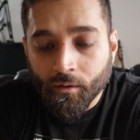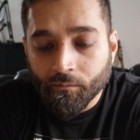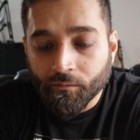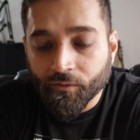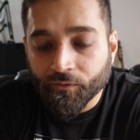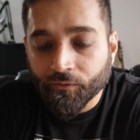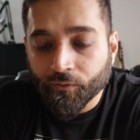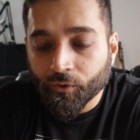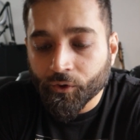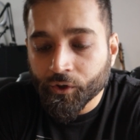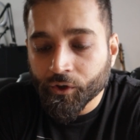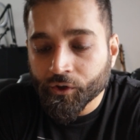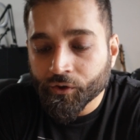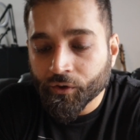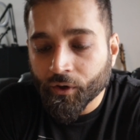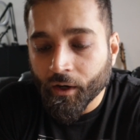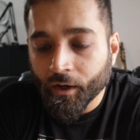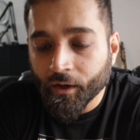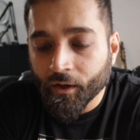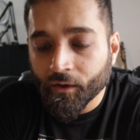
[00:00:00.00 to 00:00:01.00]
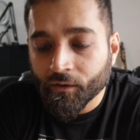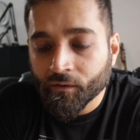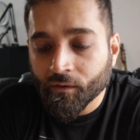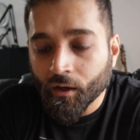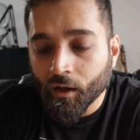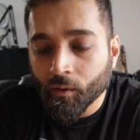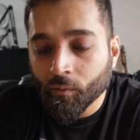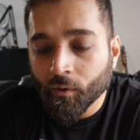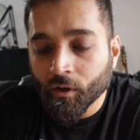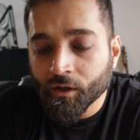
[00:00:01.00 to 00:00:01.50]
Before you try us,
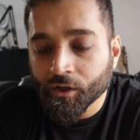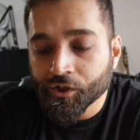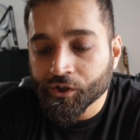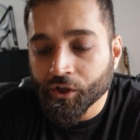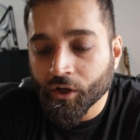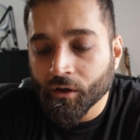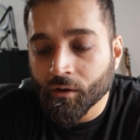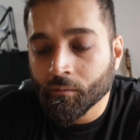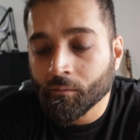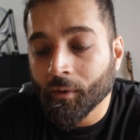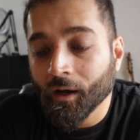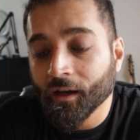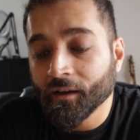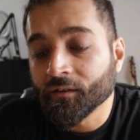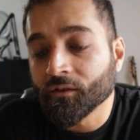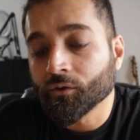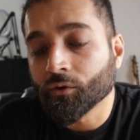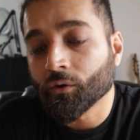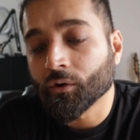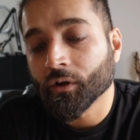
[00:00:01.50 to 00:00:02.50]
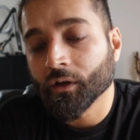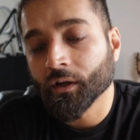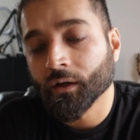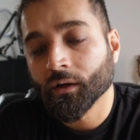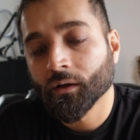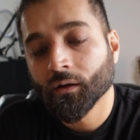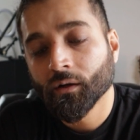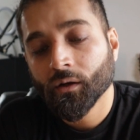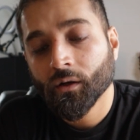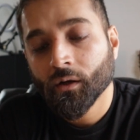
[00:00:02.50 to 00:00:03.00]
I want to share my
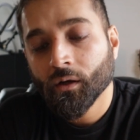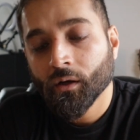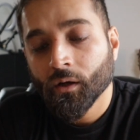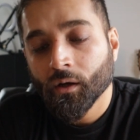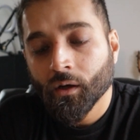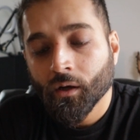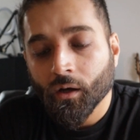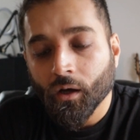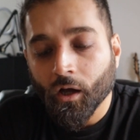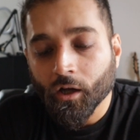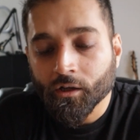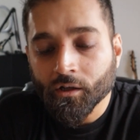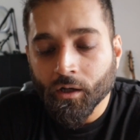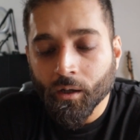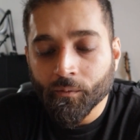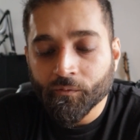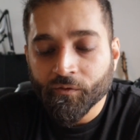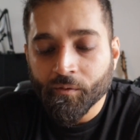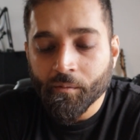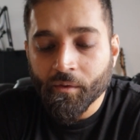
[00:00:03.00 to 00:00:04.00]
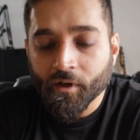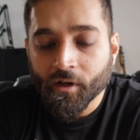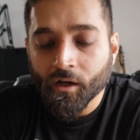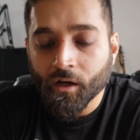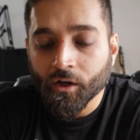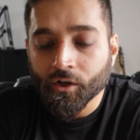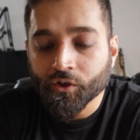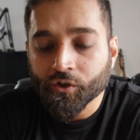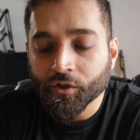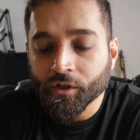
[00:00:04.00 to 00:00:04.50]
story. I come from the
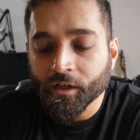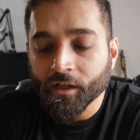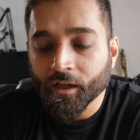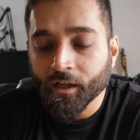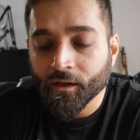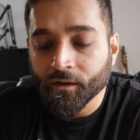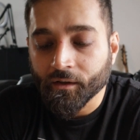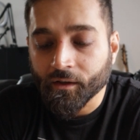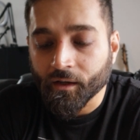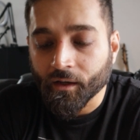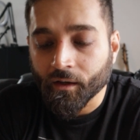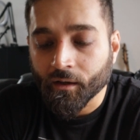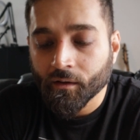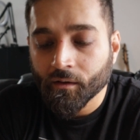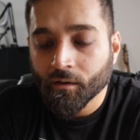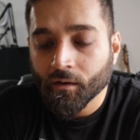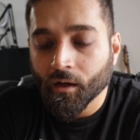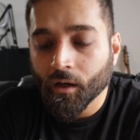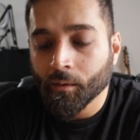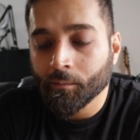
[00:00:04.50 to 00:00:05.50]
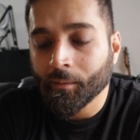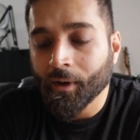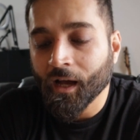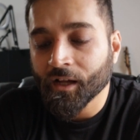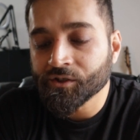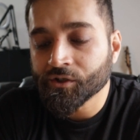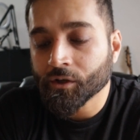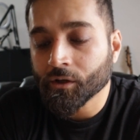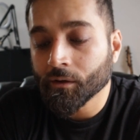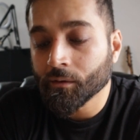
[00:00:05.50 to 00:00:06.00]
country India, a
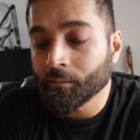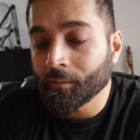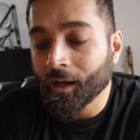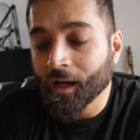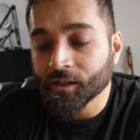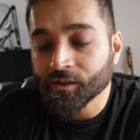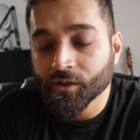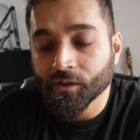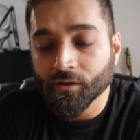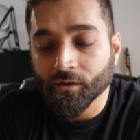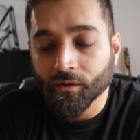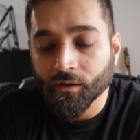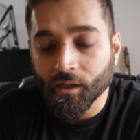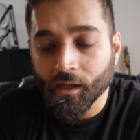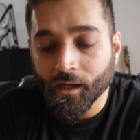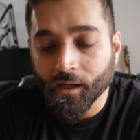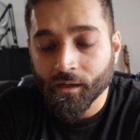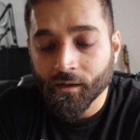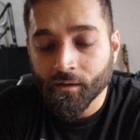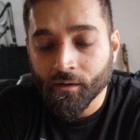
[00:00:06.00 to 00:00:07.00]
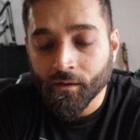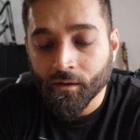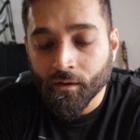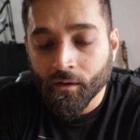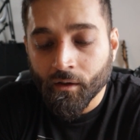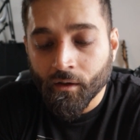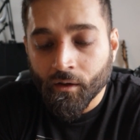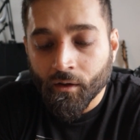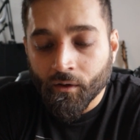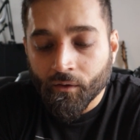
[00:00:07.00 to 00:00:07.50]
magical land,
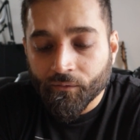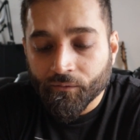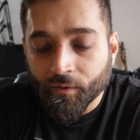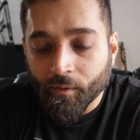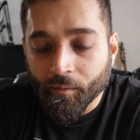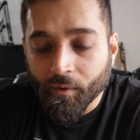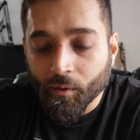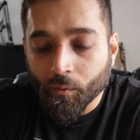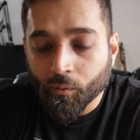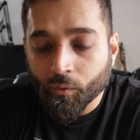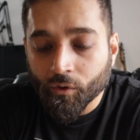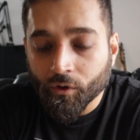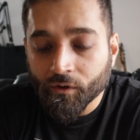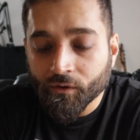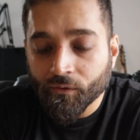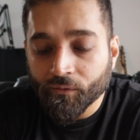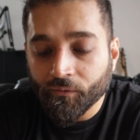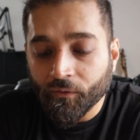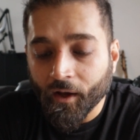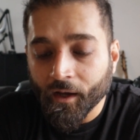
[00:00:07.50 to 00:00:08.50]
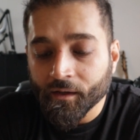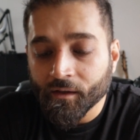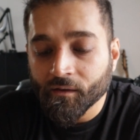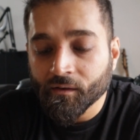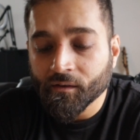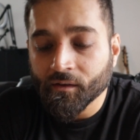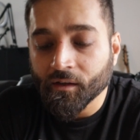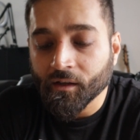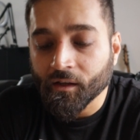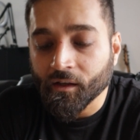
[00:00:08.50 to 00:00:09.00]
from the world's
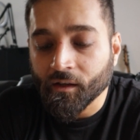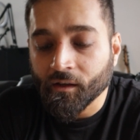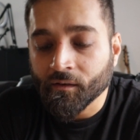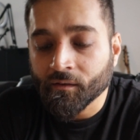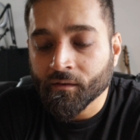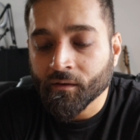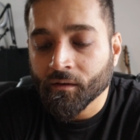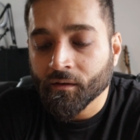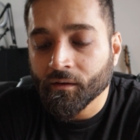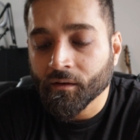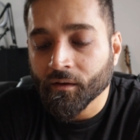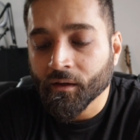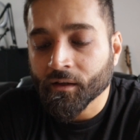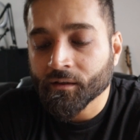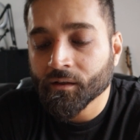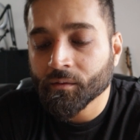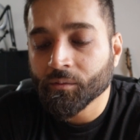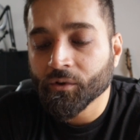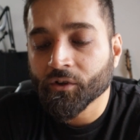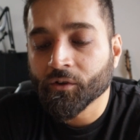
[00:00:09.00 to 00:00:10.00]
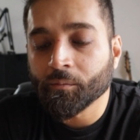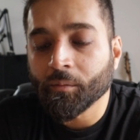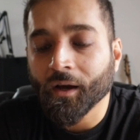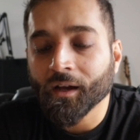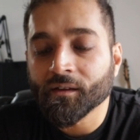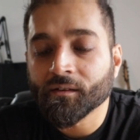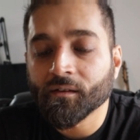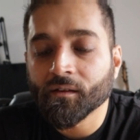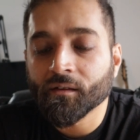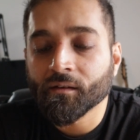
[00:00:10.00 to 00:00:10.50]
finest teas, delectable
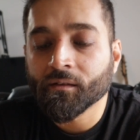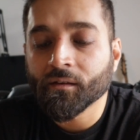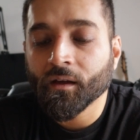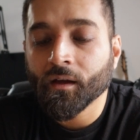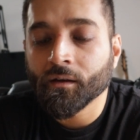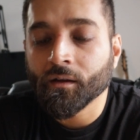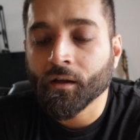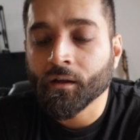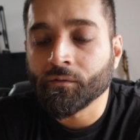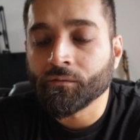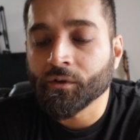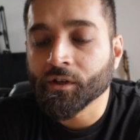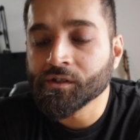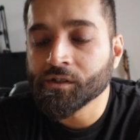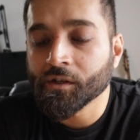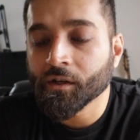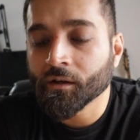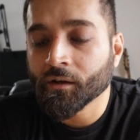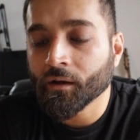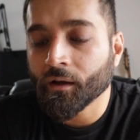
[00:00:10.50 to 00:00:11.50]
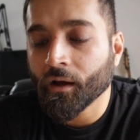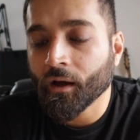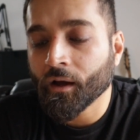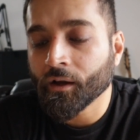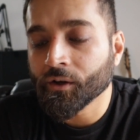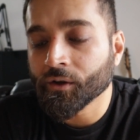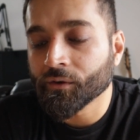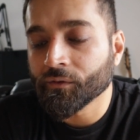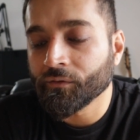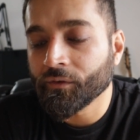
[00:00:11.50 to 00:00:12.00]
spices, and enriching
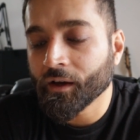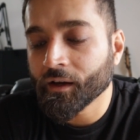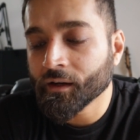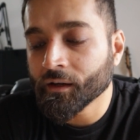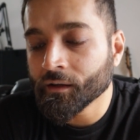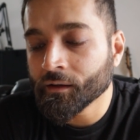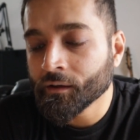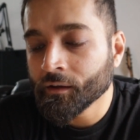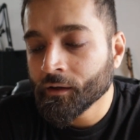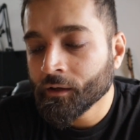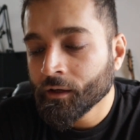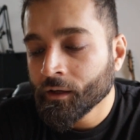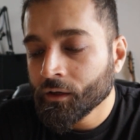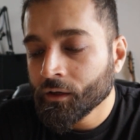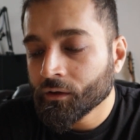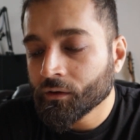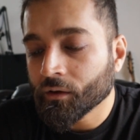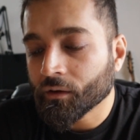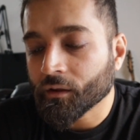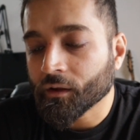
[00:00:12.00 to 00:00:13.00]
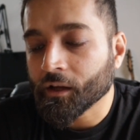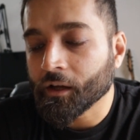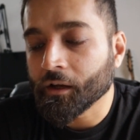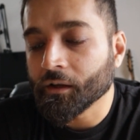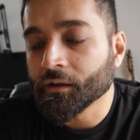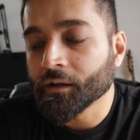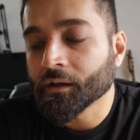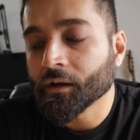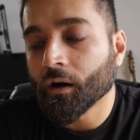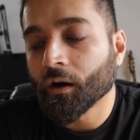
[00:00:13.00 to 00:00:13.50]
Ayurveda to the
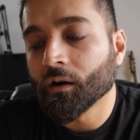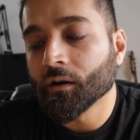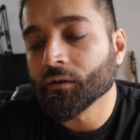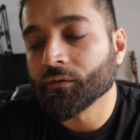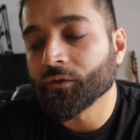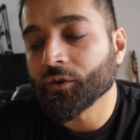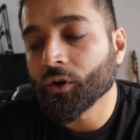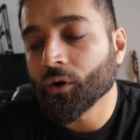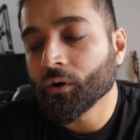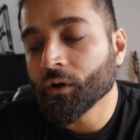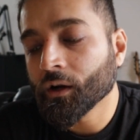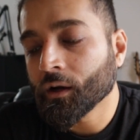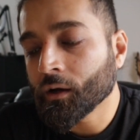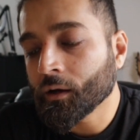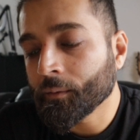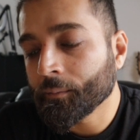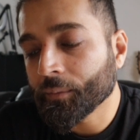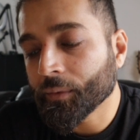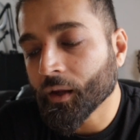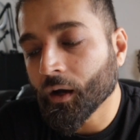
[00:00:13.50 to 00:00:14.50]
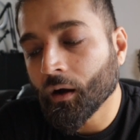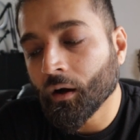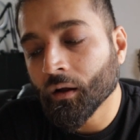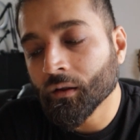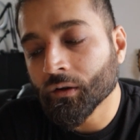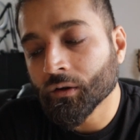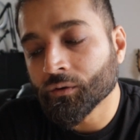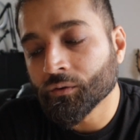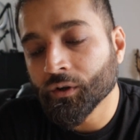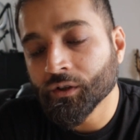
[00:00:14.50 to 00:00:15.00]
healing art of yoga,
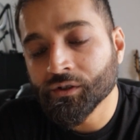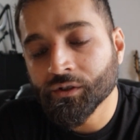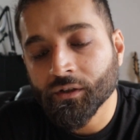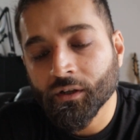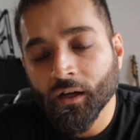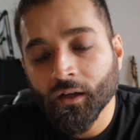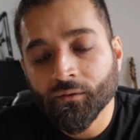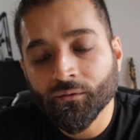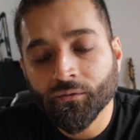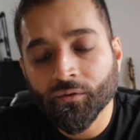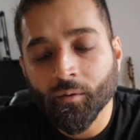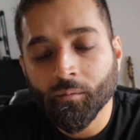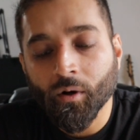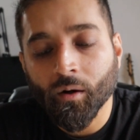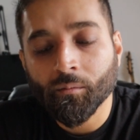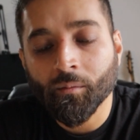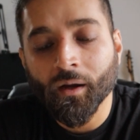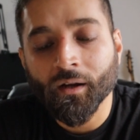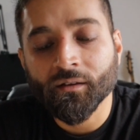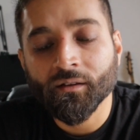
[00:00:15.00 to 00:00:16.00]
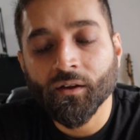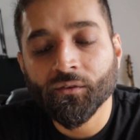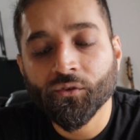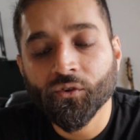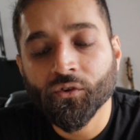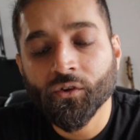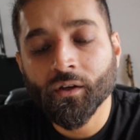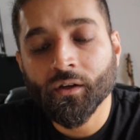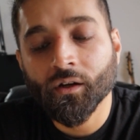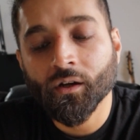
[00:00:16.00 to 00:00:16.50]
all originate from our
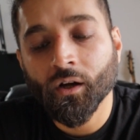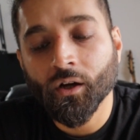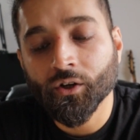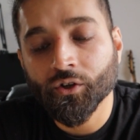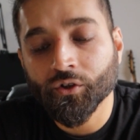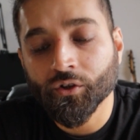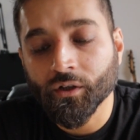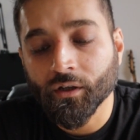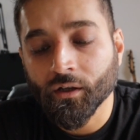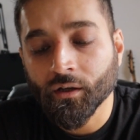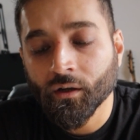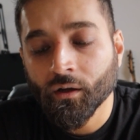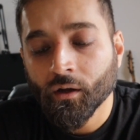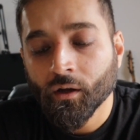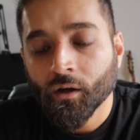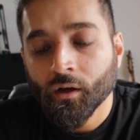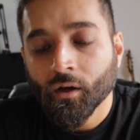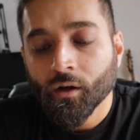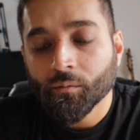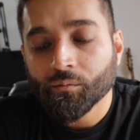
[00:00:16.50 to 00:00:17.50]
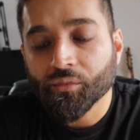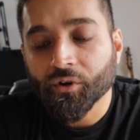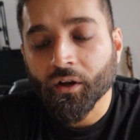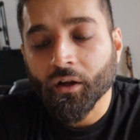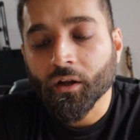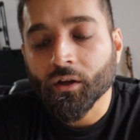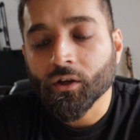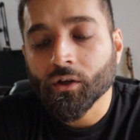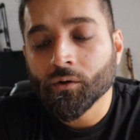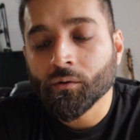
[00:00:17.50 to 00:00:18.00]
magnificent country,
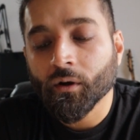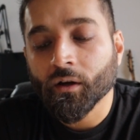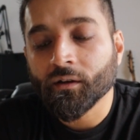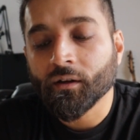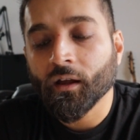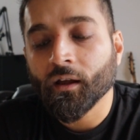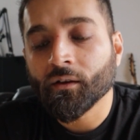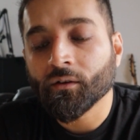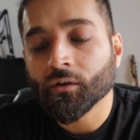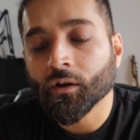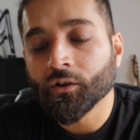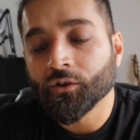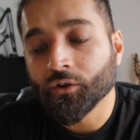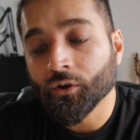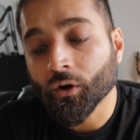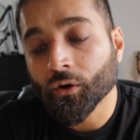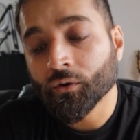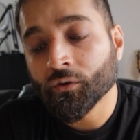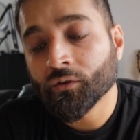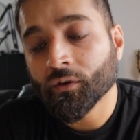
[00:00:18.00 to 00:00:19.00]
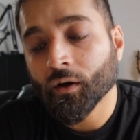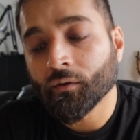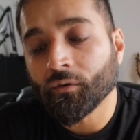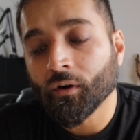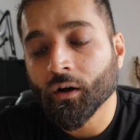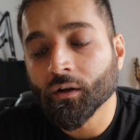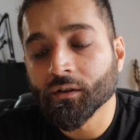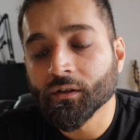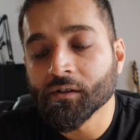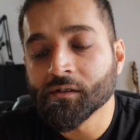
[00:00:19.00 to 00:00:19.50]
bringing you a dose of
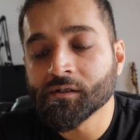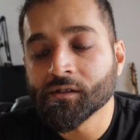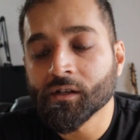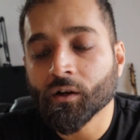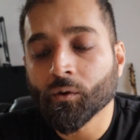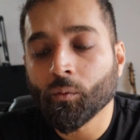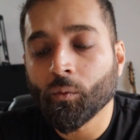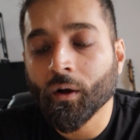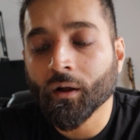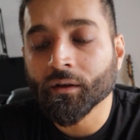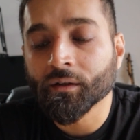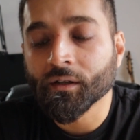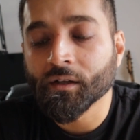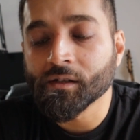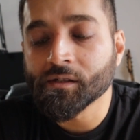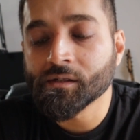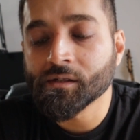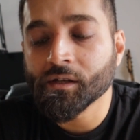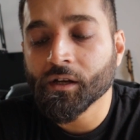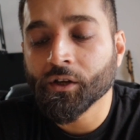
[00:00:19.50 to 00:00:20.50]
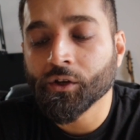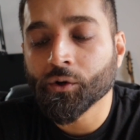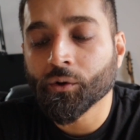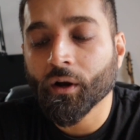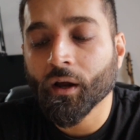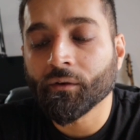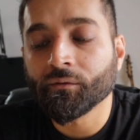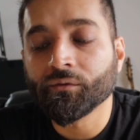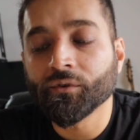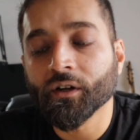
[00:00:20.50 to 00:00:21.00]
holistic wellness in
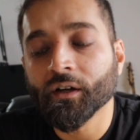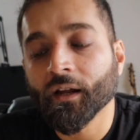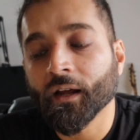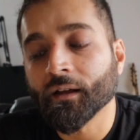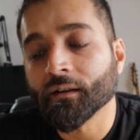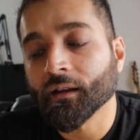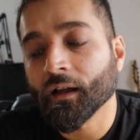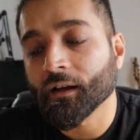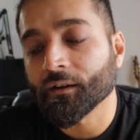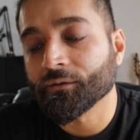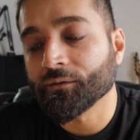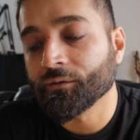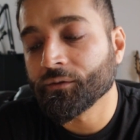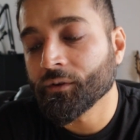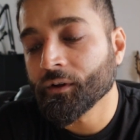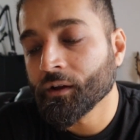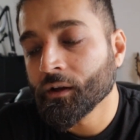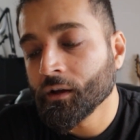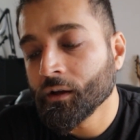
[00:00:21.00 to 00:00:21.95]
your everyday life.